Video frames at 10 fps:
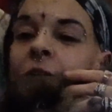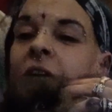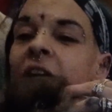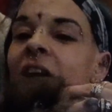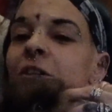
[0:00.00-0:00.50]

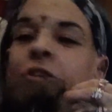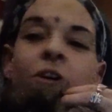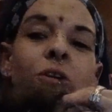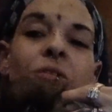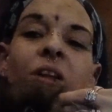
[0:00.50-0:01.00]
a
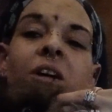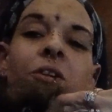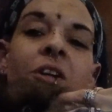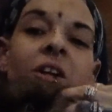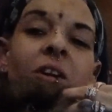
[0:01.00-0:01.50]
hedgehog that
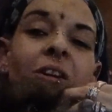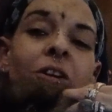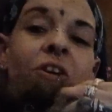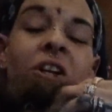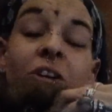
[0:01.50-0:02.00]

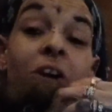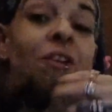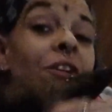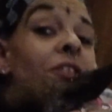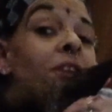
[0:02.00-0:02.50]
Cricket
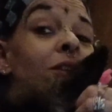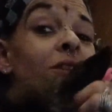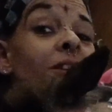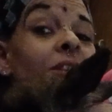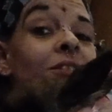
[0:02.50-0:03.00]
already took as
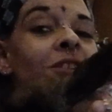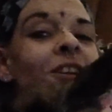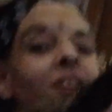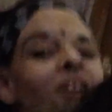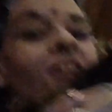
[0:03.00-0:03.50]
his.
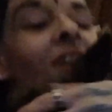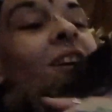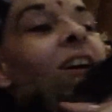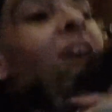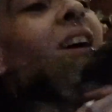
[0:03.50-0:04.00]

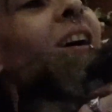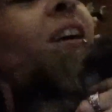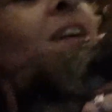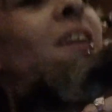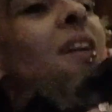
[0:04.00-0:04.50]

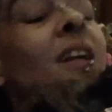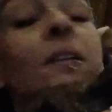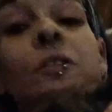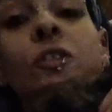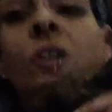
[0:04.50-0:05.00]
Uh, he
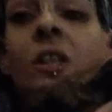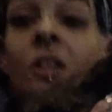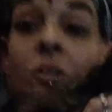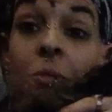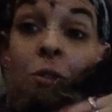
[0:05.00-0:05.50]
even started
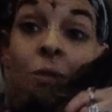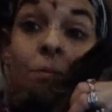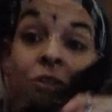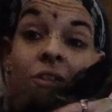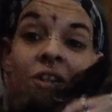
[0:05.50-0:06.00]
his
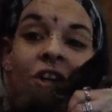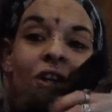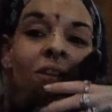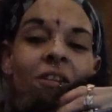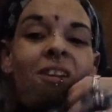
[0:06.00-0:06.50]
mealworms
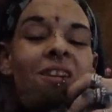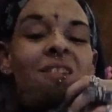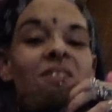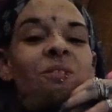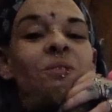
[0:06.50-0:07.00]
today.
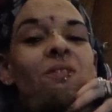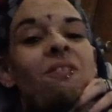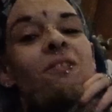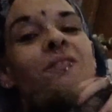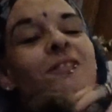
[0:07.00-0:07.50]

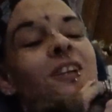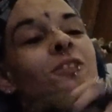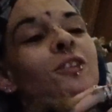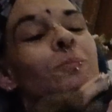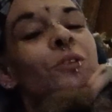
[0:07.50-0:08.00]

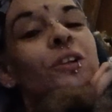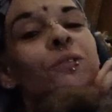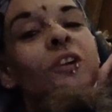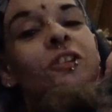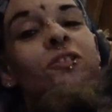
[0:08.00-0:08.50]
He's going to breed
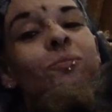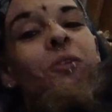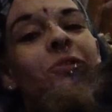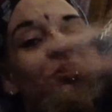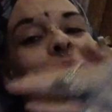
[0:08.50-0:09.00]
and raise his
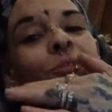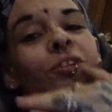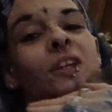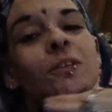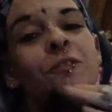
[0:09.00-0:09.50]
mealworms
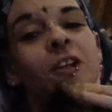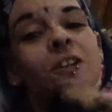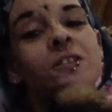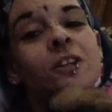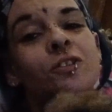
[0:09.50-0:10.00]
so he can feed
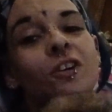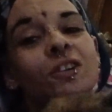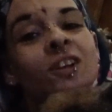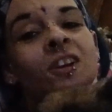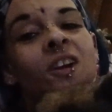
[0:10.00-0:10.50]
his hedgehog.